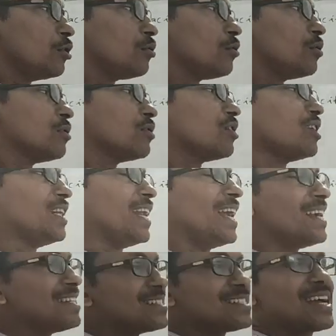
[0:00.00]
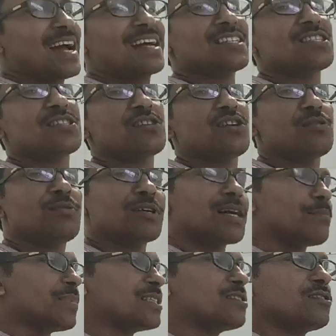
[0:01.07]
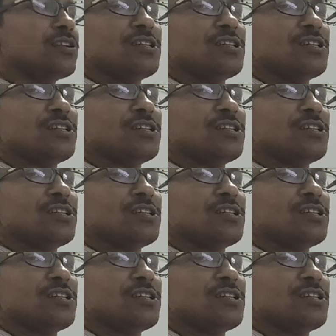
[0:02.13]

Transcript: Although the net charge of the